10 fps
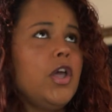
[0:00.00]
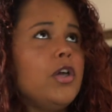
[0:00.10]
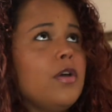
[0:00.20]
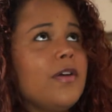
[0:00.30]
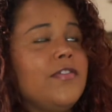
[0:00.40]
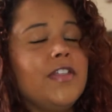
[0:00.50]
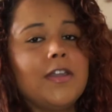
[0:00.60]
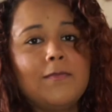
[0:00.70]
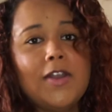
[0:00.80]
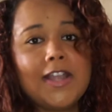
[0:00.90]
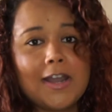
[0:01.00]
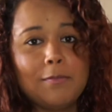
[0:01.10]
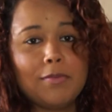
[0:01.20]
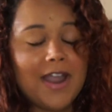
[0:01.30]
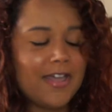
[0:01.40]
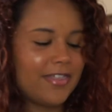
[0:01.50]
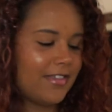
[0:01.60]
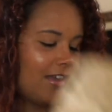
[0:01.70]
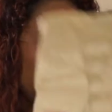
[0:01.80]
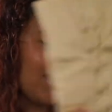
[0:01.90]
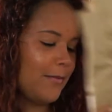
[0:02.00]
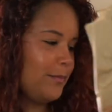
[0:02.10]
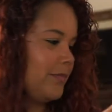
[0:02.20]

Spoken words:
Ooh, I feel like I'm running out of breath. Okay.